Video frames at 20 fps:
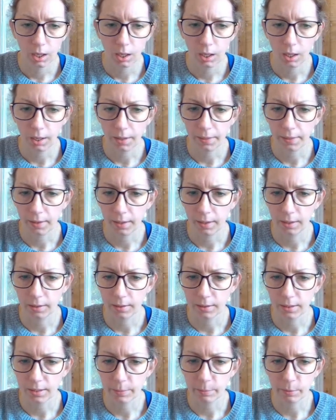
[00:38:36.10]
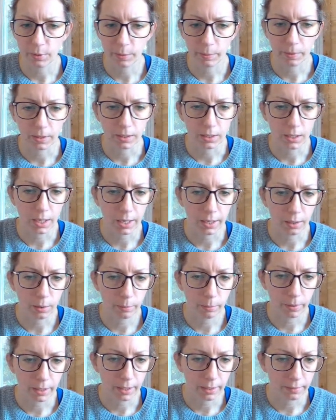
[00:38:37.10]
then this is supposed to be the tile,
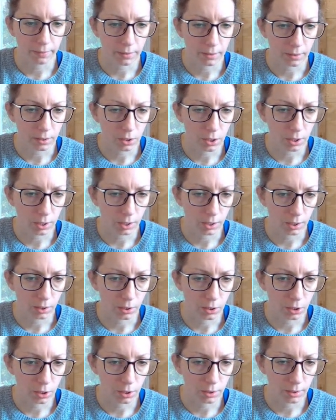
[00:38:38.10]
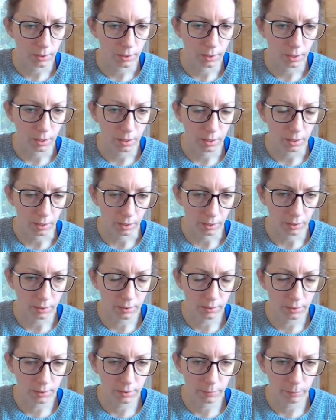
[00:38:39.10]
but I have to change
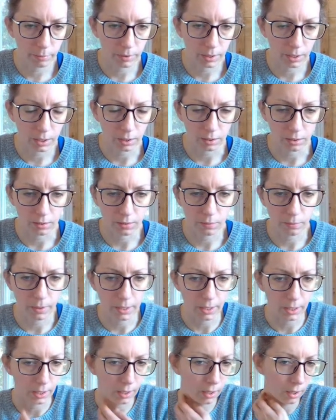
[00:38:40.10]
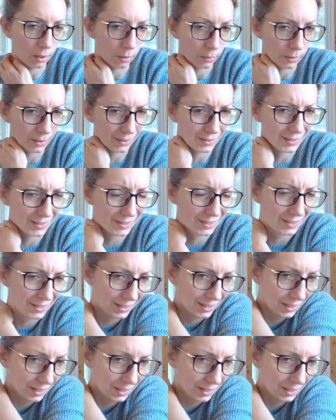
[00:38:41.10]
this because right now it's